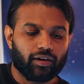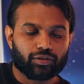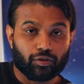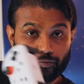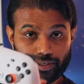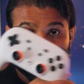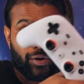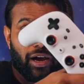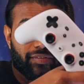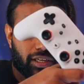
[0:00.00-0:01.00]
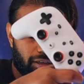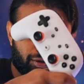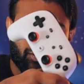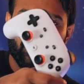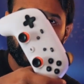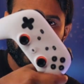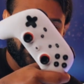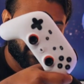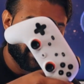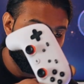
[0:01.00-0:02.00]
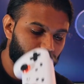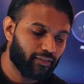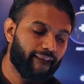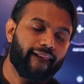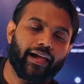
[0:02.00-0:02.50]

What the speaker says: So first you have the controller itself.